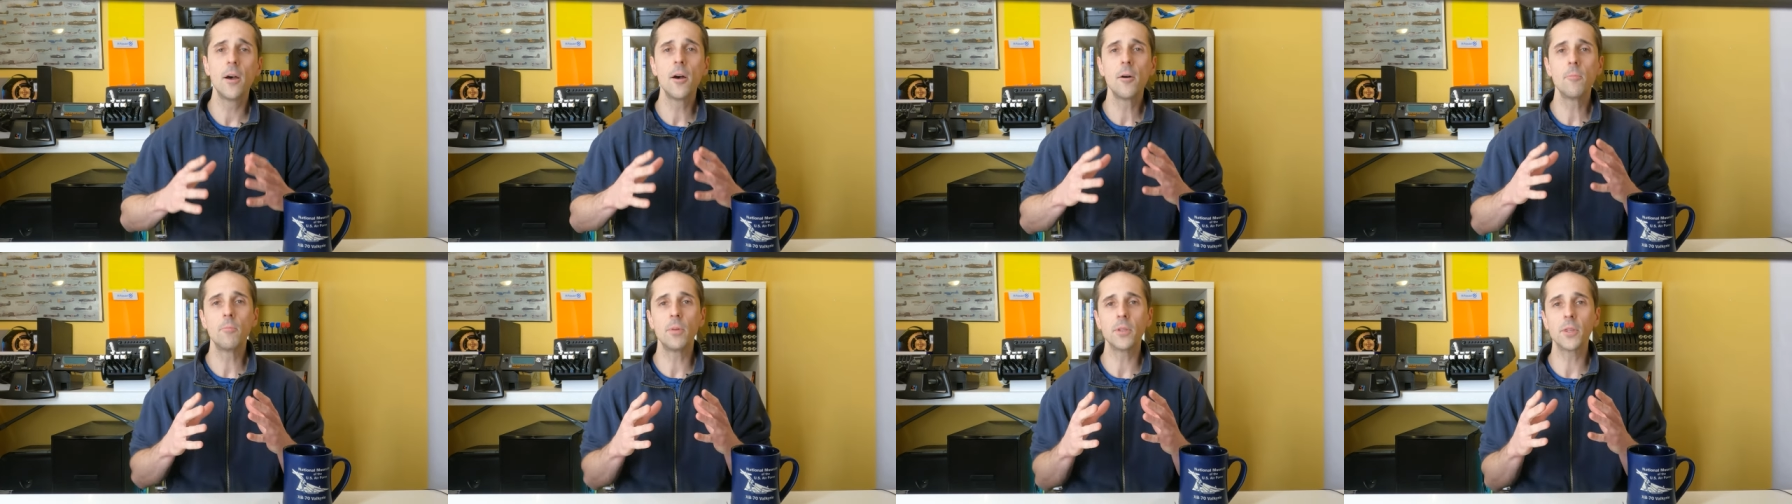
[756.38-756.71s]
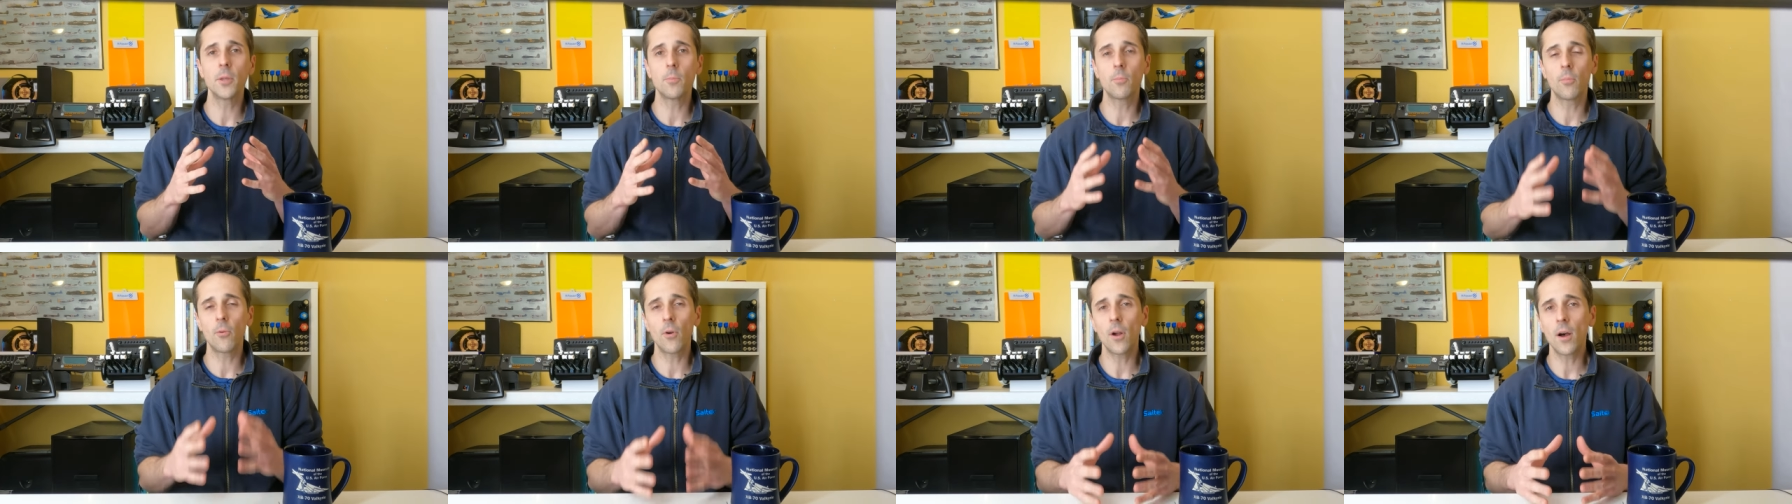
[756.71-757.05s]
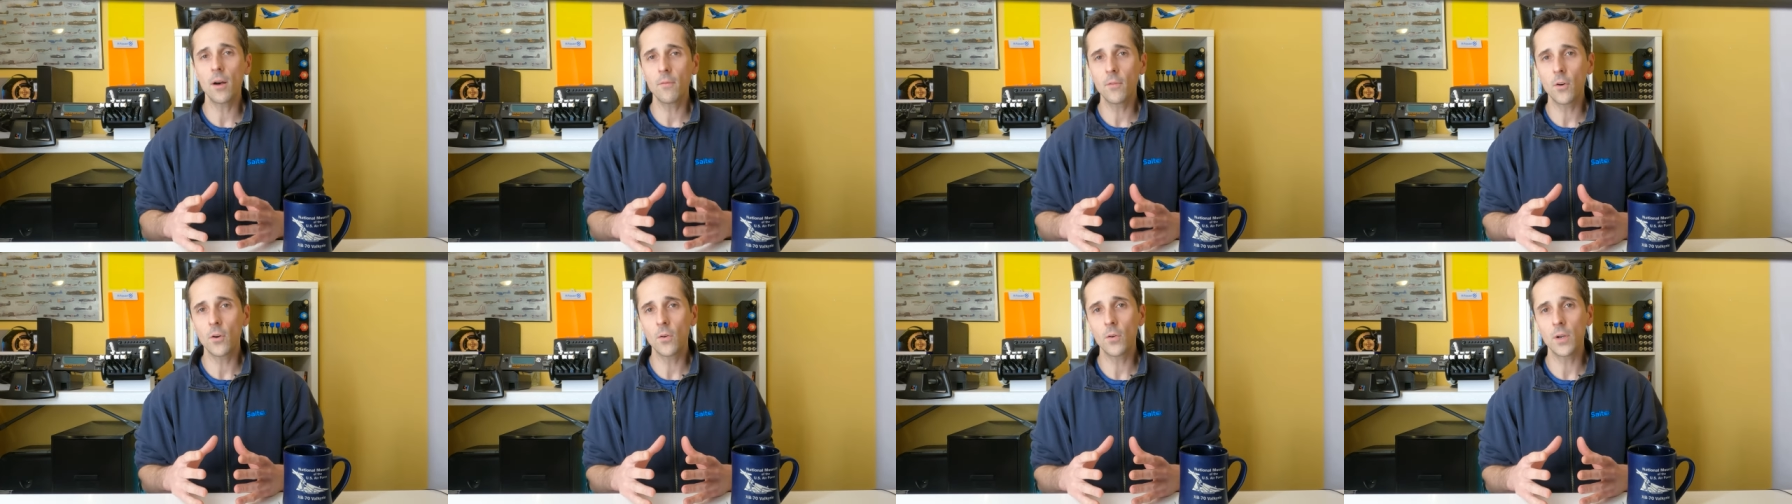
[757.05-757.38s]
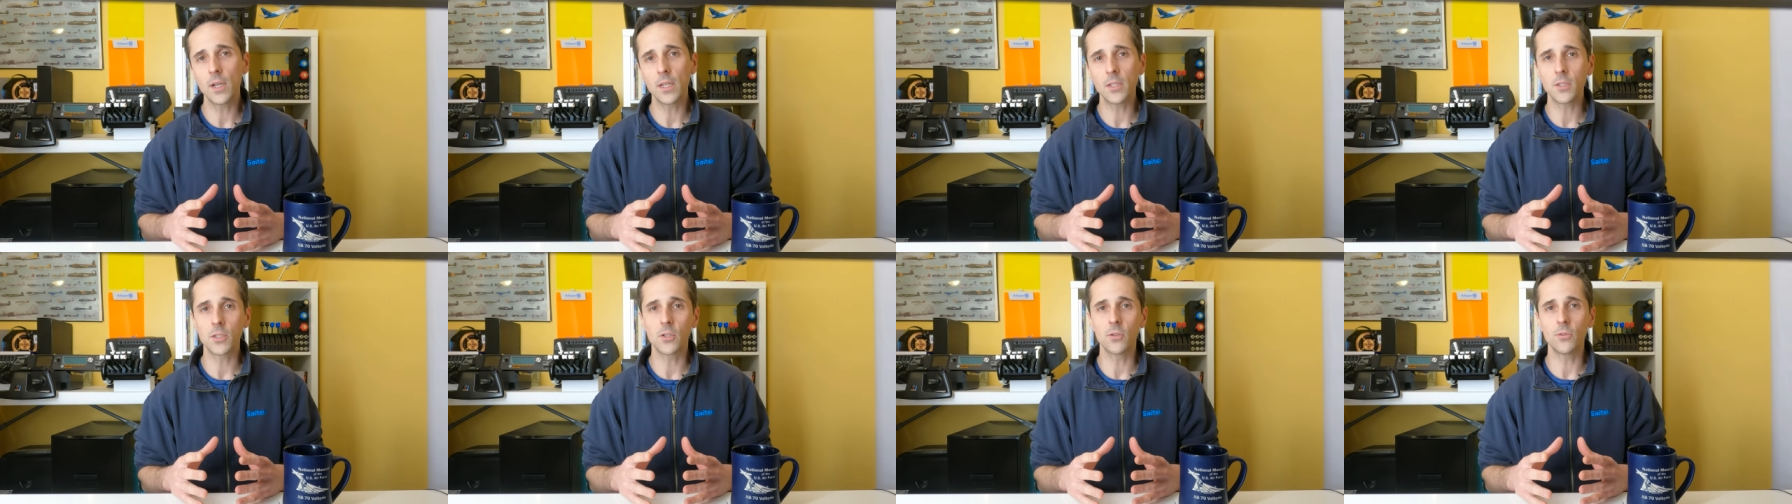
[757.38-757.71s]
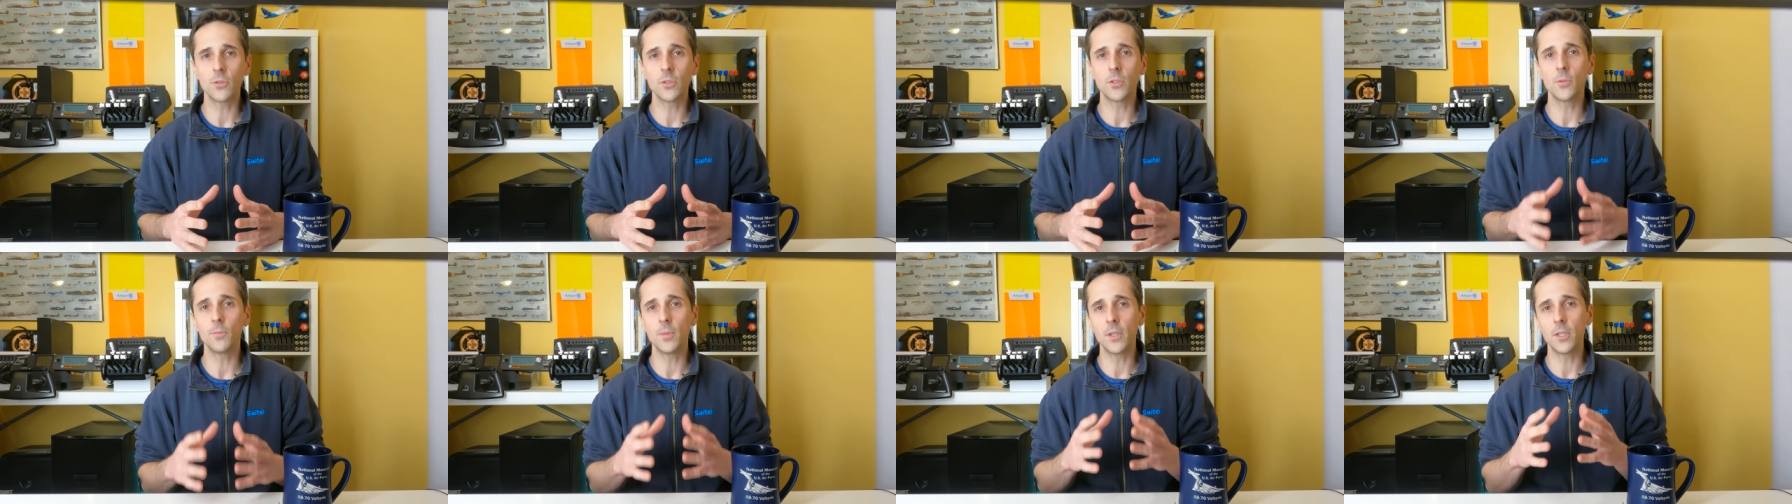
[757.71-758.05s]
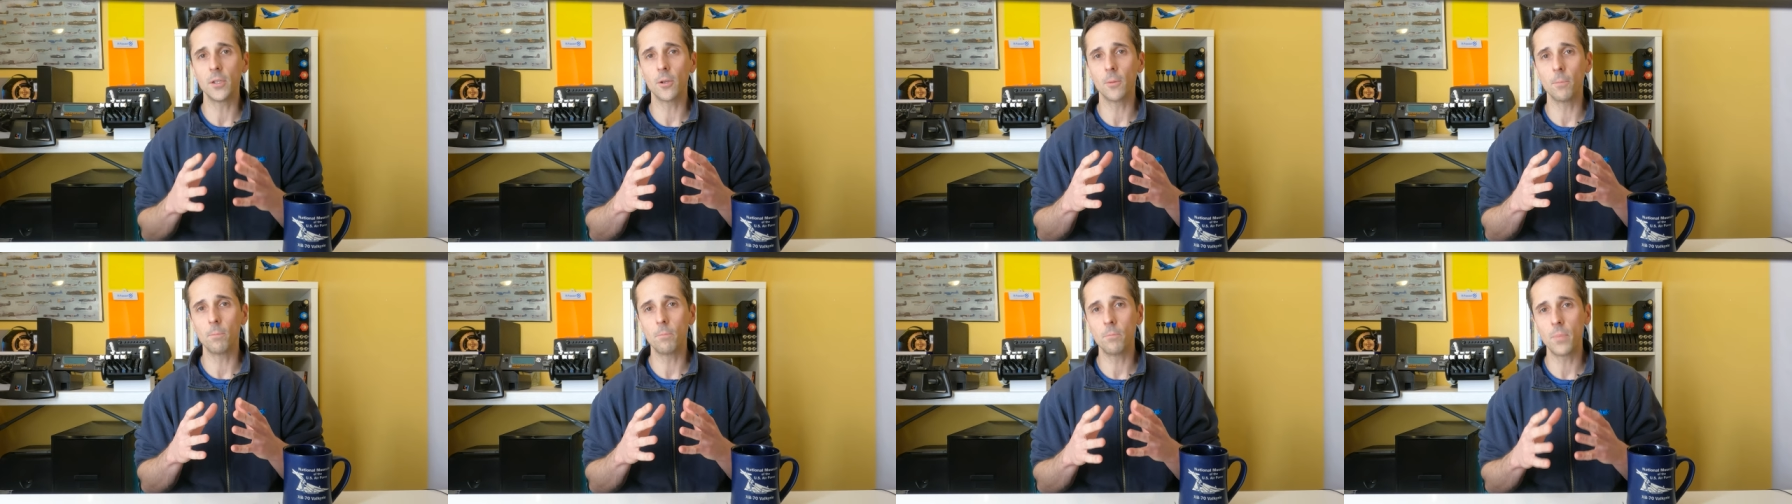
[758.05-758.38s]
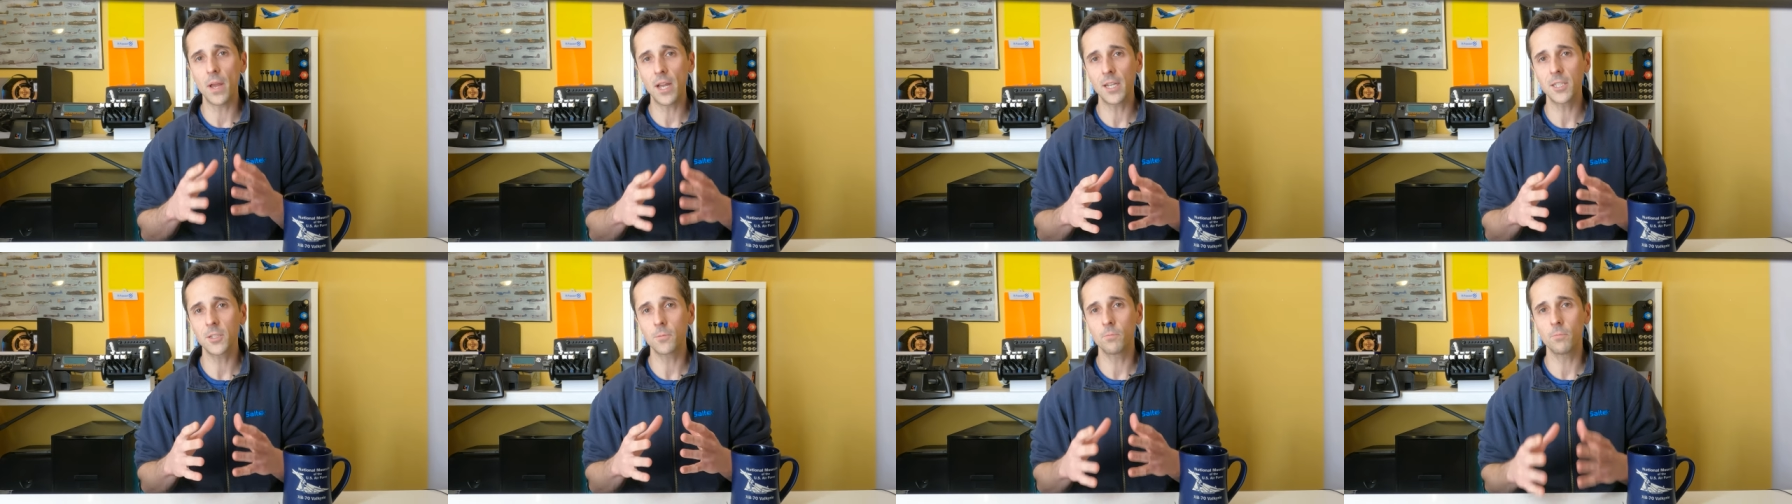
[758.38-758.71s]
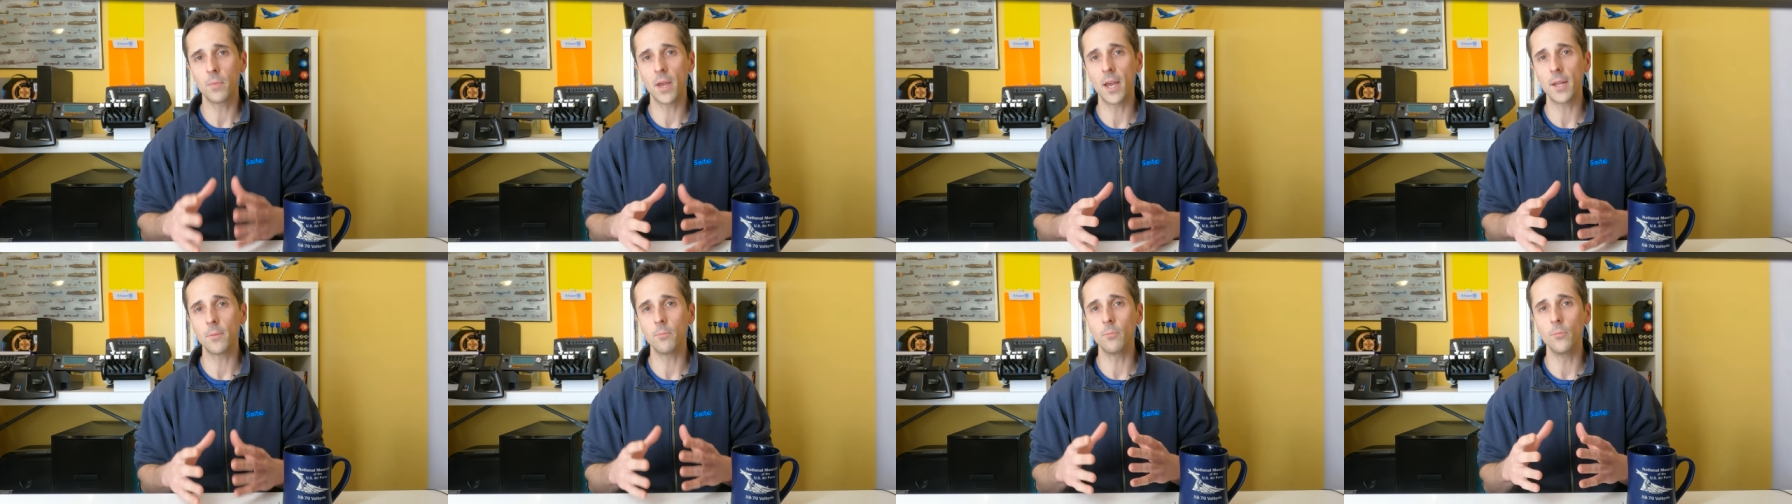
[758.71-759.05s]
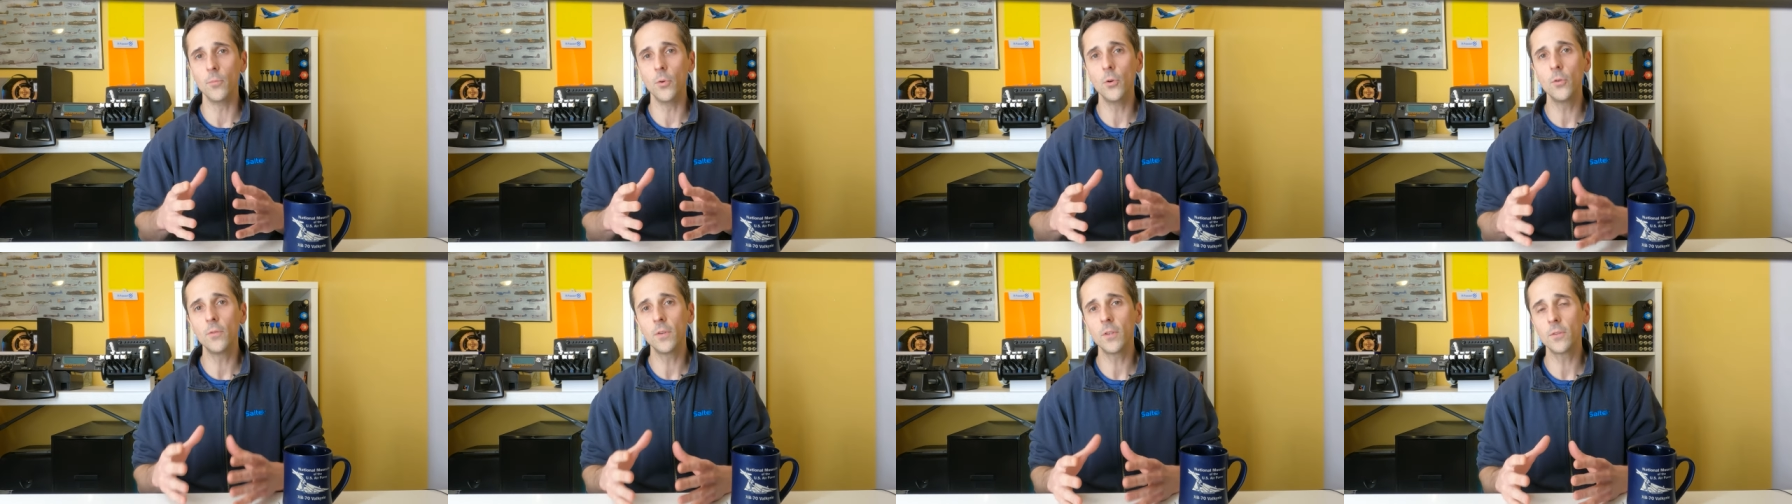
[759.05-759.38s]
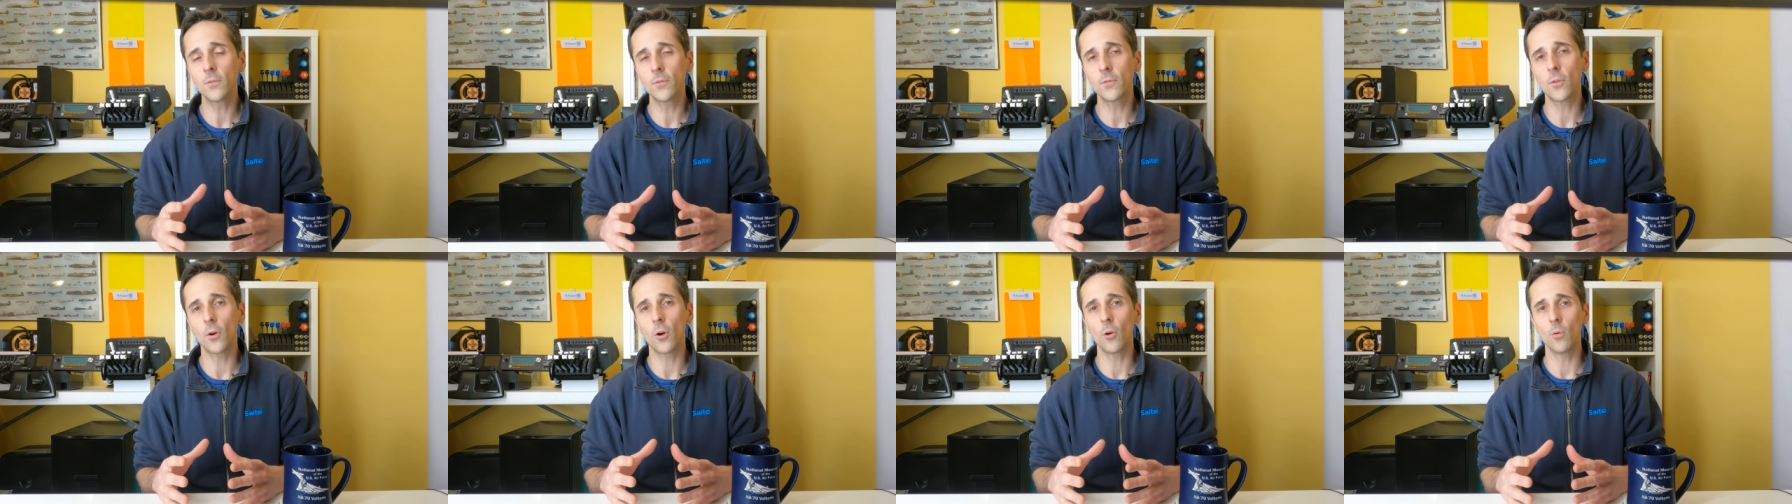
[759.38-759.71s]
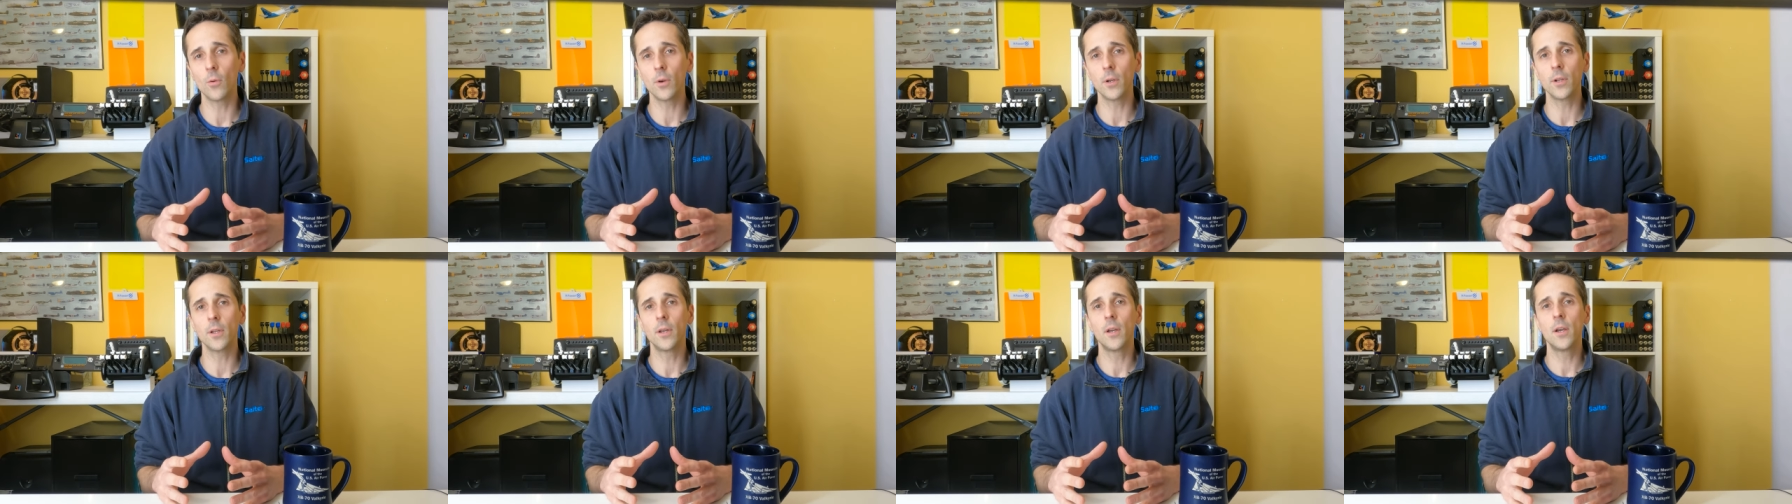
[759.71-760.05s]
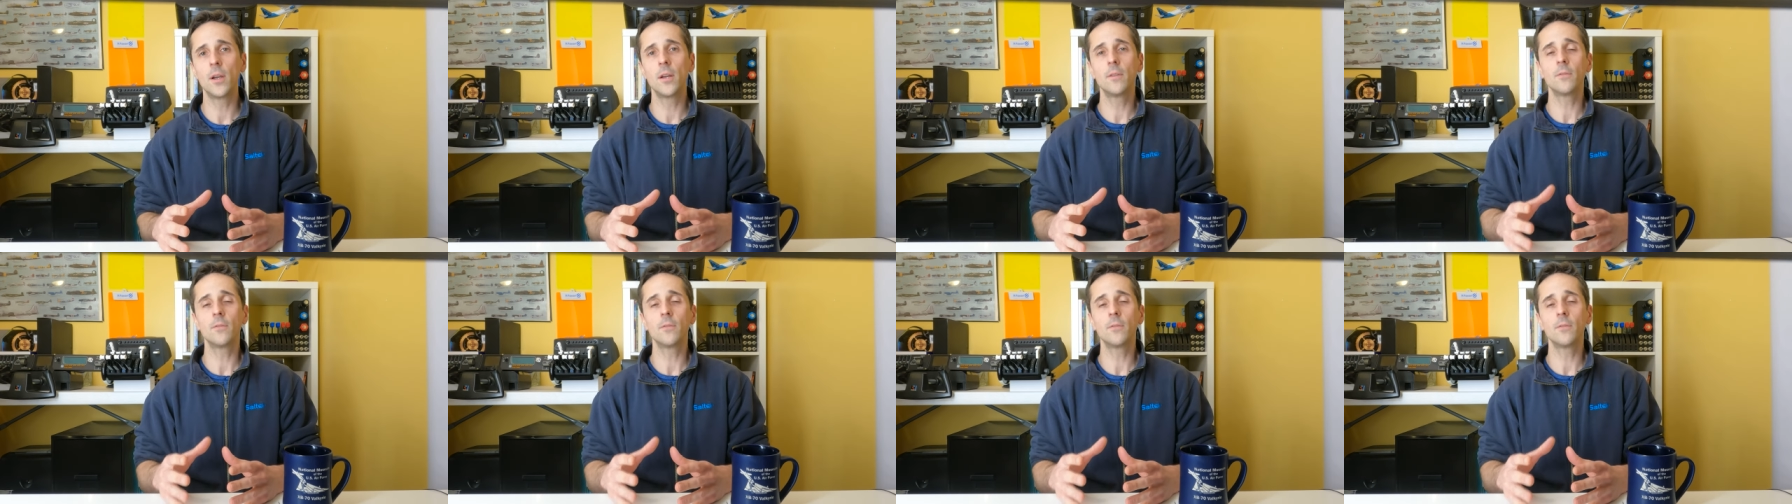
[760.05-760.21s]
But the Bravo is going to be your best bet moving forward